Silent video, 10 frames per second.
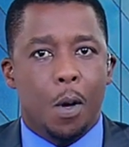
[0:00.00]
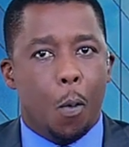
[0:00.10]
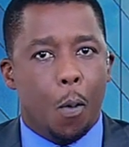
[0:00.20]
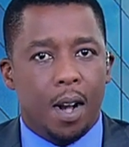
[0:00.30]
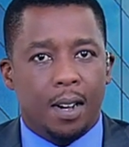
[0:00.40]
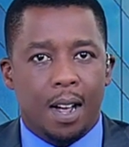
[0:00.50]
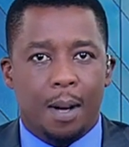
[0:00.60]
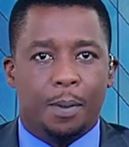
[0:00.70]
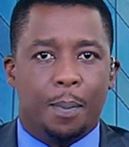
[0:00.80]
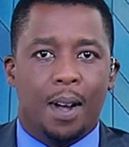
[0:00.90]

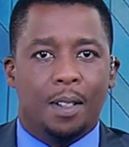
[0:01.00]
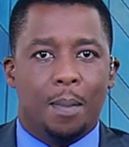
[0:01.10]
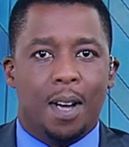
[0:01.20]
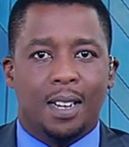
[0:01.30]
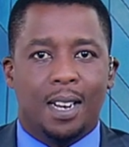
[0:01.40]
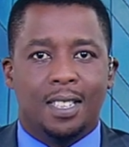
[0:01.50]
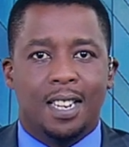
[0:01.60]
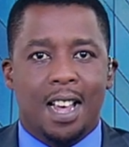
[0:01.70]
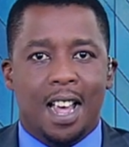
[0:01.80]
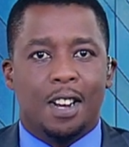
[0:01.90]
welcomed by the market
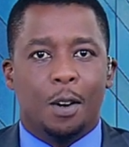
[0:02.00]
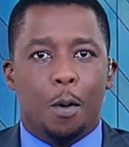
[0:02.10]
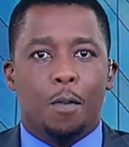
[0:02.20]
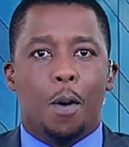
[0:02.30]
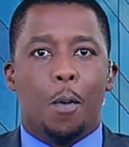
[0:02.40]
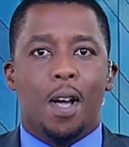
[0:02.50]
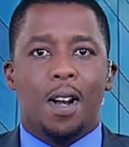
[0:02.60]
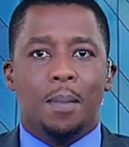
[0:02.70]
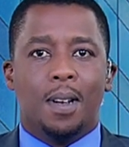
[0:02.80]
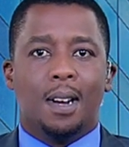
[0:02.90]
and
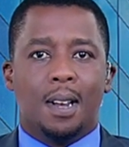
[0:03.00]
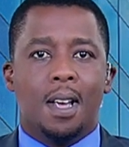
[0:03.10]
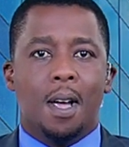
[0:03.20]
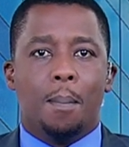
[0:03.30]
overwhelmingly